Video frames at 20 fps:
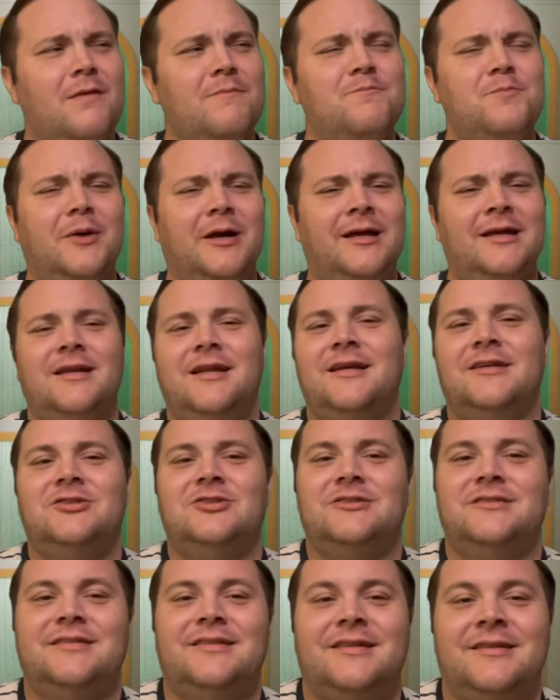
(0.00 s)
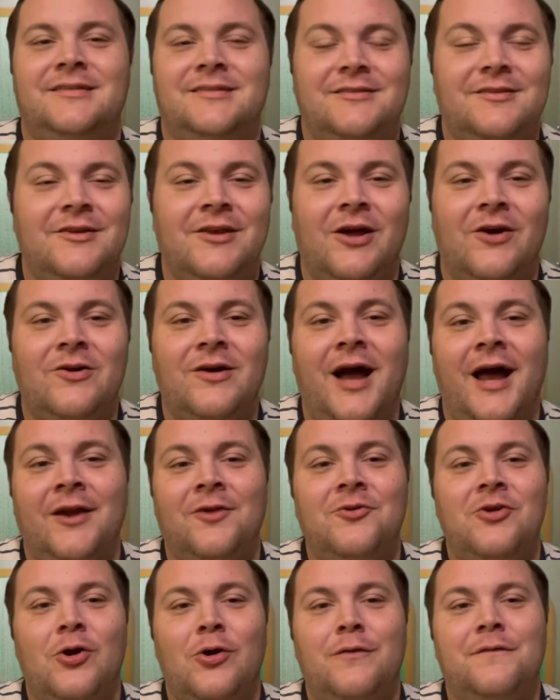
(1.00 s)
But it just, I
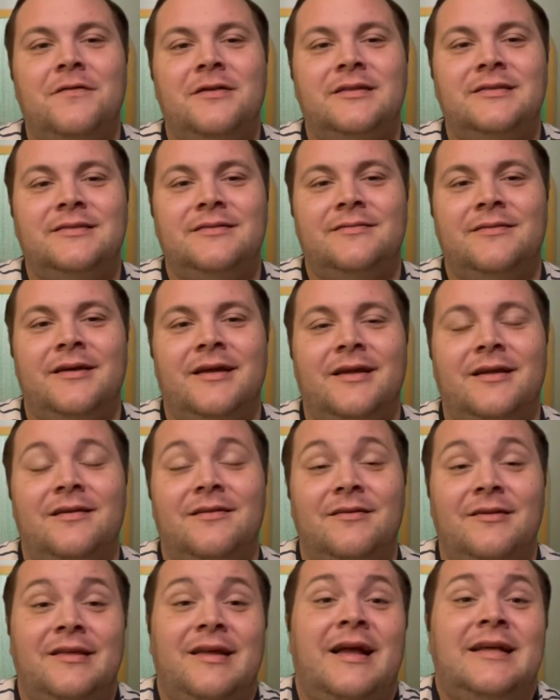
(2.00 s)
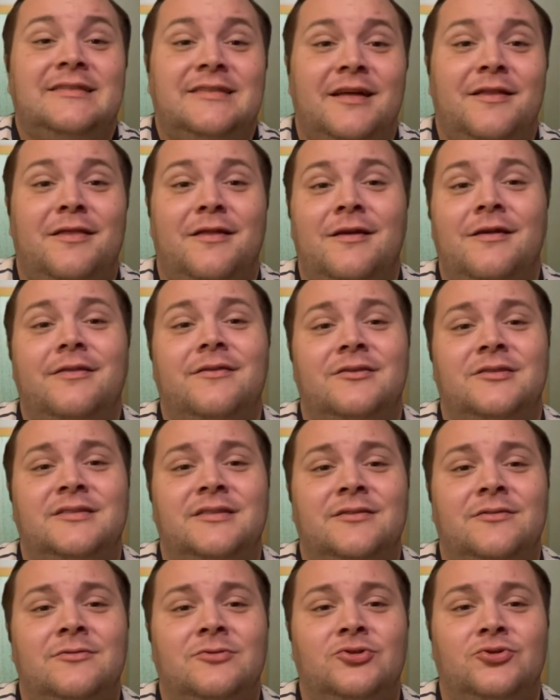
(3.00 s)
don't know if it's like, yes, I think there's
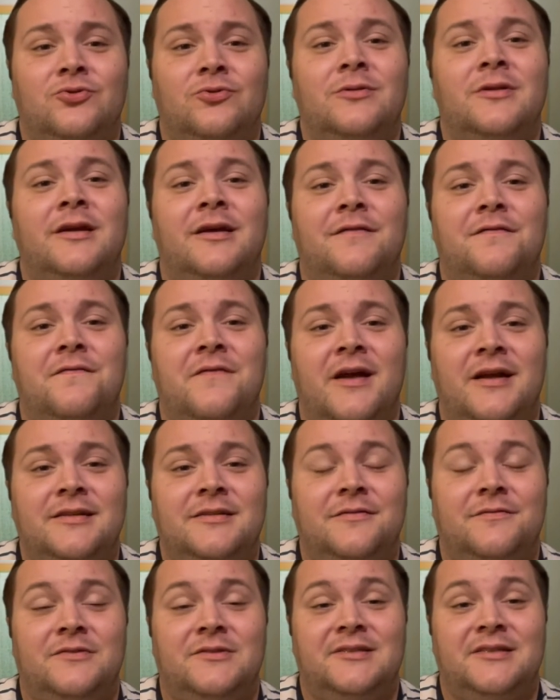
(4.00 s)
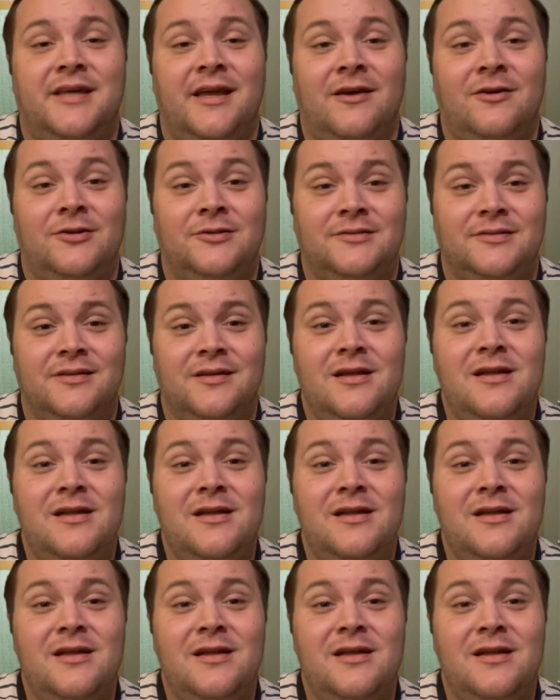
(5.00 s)
still truly effective scares.